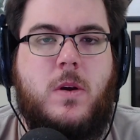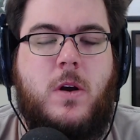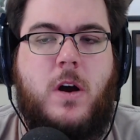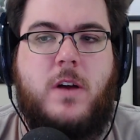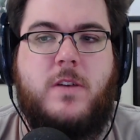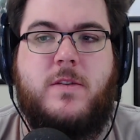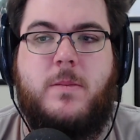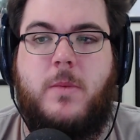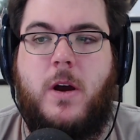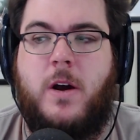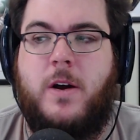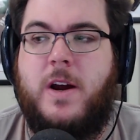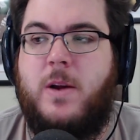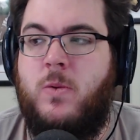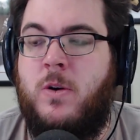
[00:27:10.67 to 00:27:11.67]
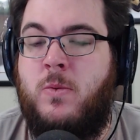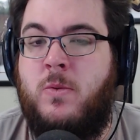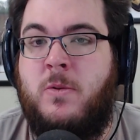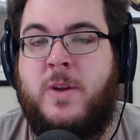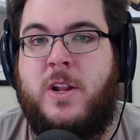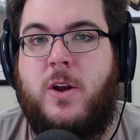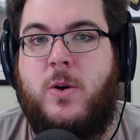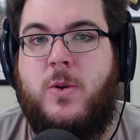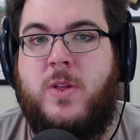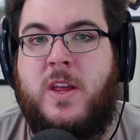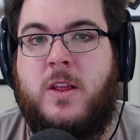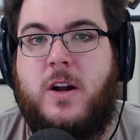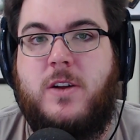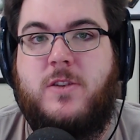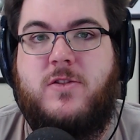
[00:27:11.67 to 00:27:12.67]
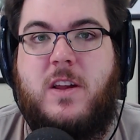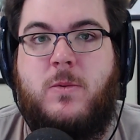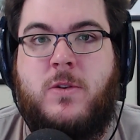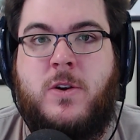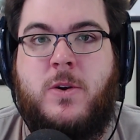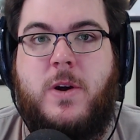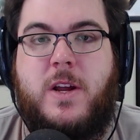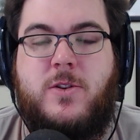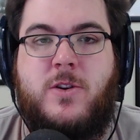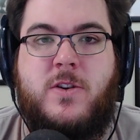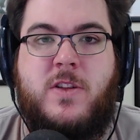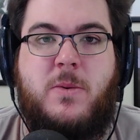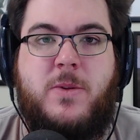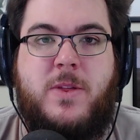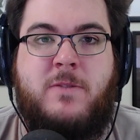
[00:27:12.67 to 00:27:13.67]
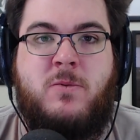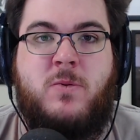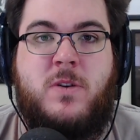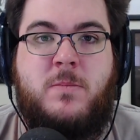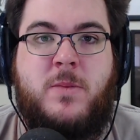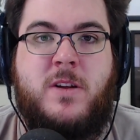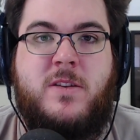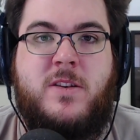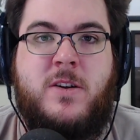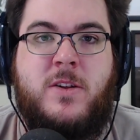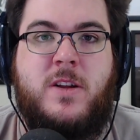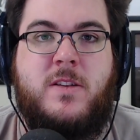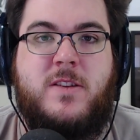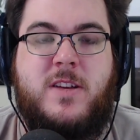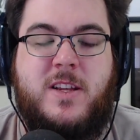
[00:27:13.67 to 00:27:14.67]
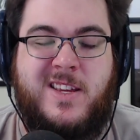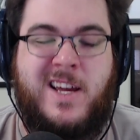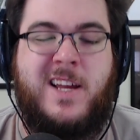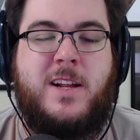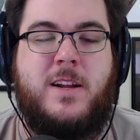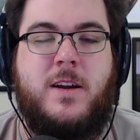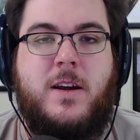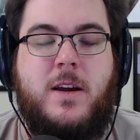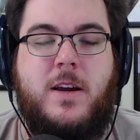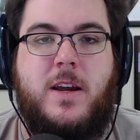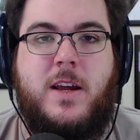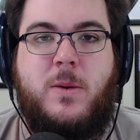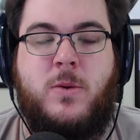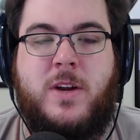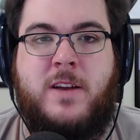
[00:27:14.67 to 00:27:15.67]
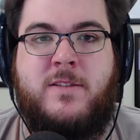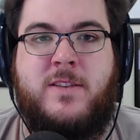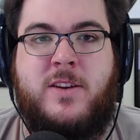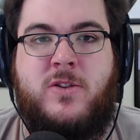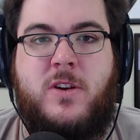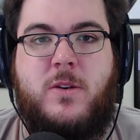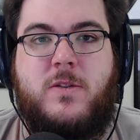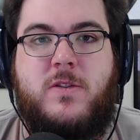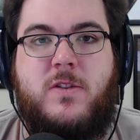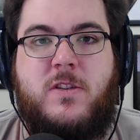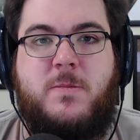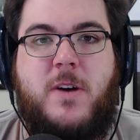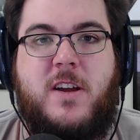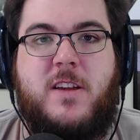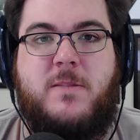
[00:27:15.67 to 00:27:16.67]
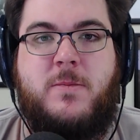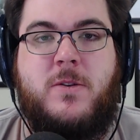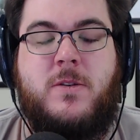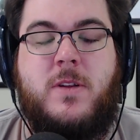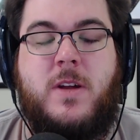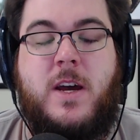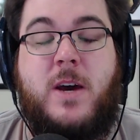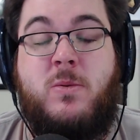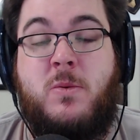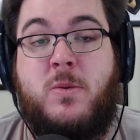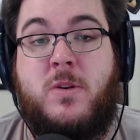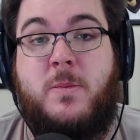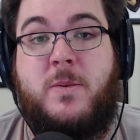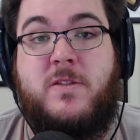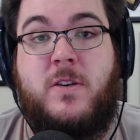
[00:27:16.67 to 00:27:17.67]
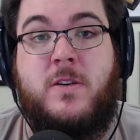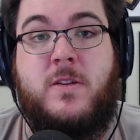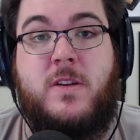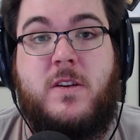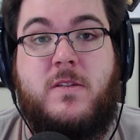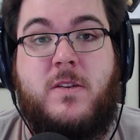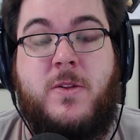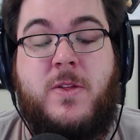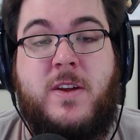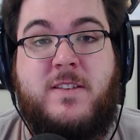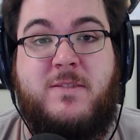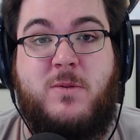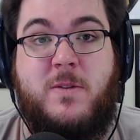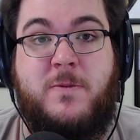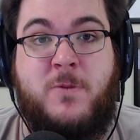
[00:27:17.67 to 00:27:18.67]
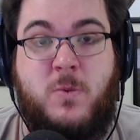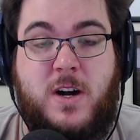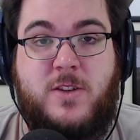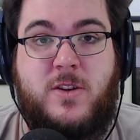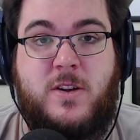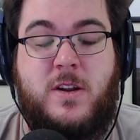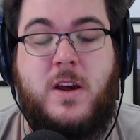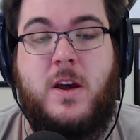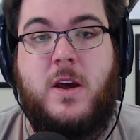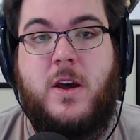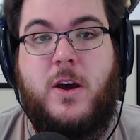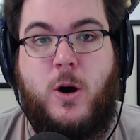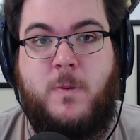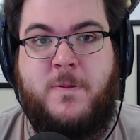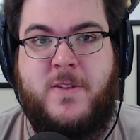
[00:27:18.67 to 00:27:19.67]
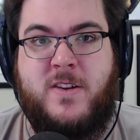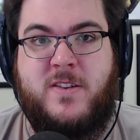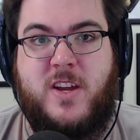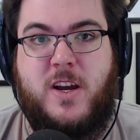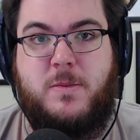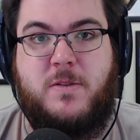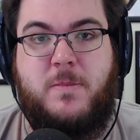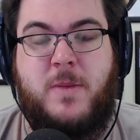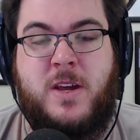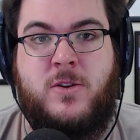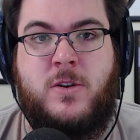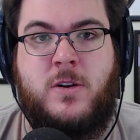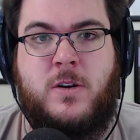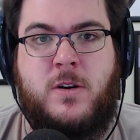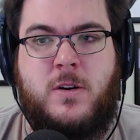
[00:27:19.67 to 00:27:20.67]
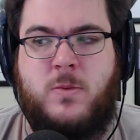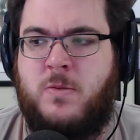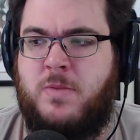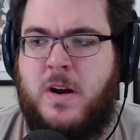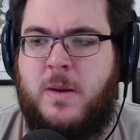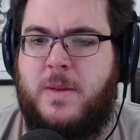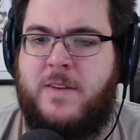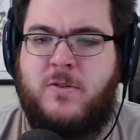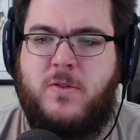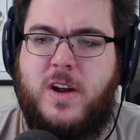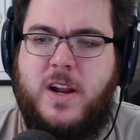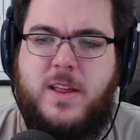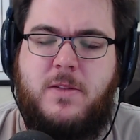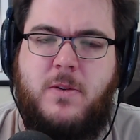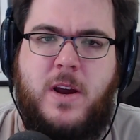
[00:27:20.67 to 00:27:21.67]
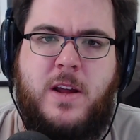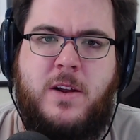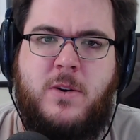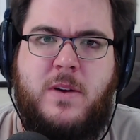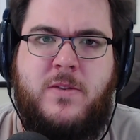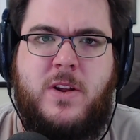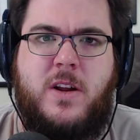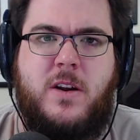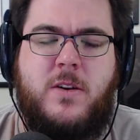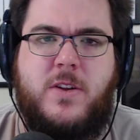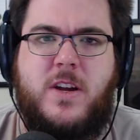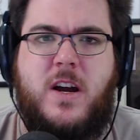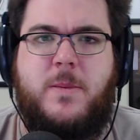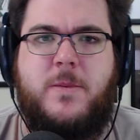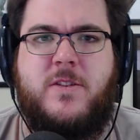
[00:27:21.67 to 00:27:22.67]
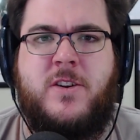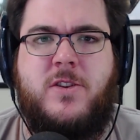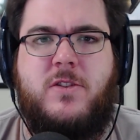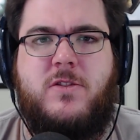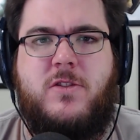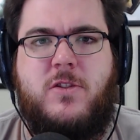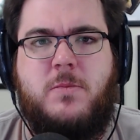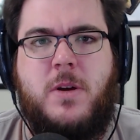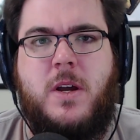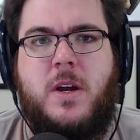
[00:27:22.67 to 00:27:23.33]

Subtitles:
Awesome. All right. Well, when we know the launch date, we'll go ahead and share that with everyone. But until then, sit tight, and we'll guys let you know as soon as possible when we're going to be starting this. So thanks everyone for watching. Hopefully this helped. Make sure we'll probably have a Reddit thread or even here in the comments on YouTube.